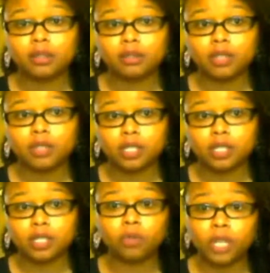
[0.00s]
this
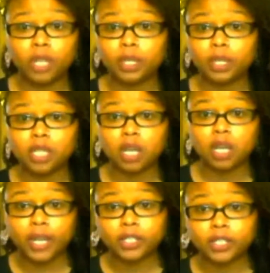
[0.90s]
whole video itself,
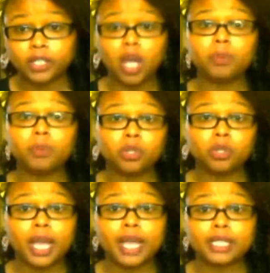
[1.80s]
actually helped you
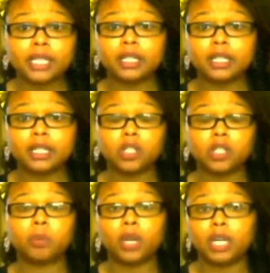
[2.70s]
guys and at least got you
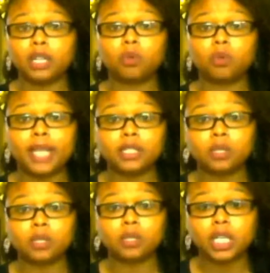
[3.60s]
pointed in the right
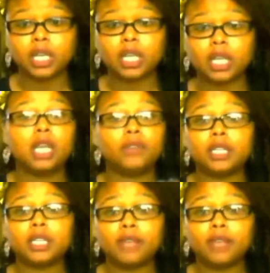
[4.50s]
direction. If you
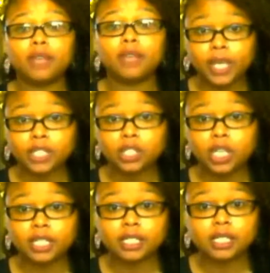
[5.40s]
guys have any
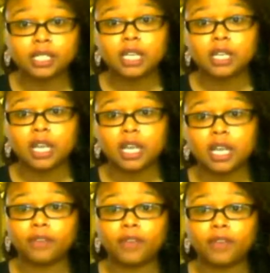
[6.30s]
questions, and if
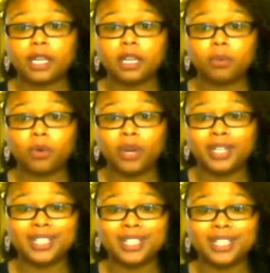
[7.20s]
I find any more
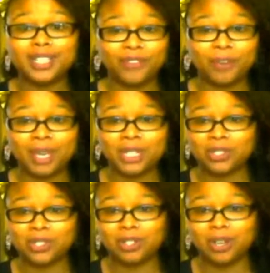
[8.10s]
additional information,
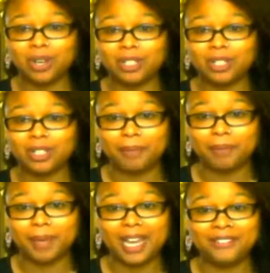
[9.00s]
the dog's right
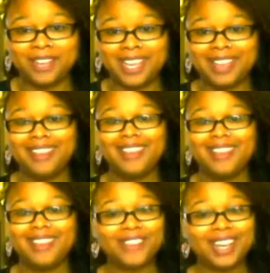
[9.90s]
behind me. If
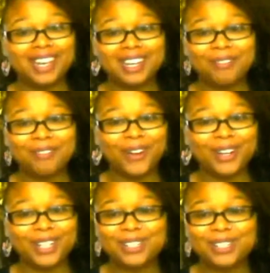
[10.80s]
I find any more
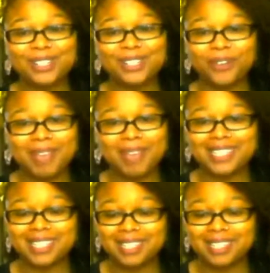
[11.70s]
additional
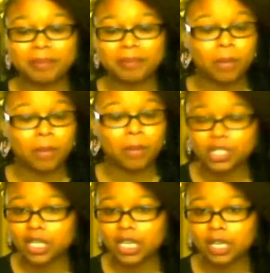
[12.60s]
information about
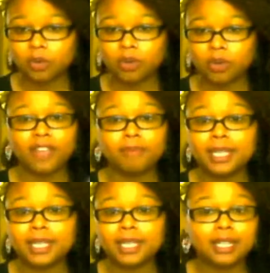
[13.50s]
budgeting, or if I've
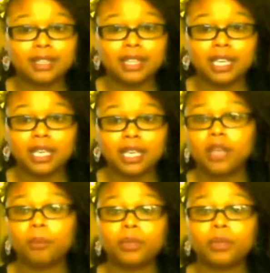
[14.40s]
missed anything,
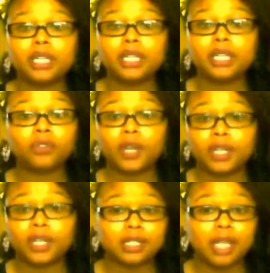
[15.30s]
please feel free to
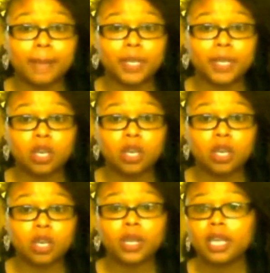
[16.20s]
just let me
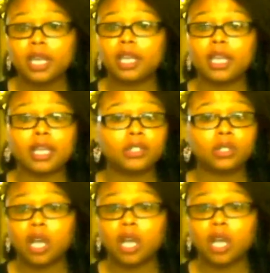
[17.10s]
know and
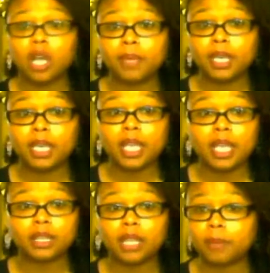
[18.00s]
comment me
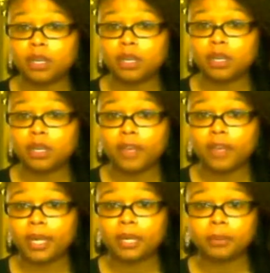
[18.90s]
and let me know if I
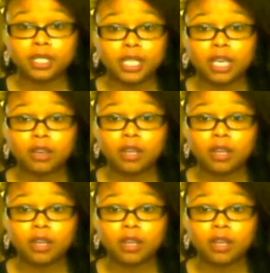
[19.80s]
made a mistake.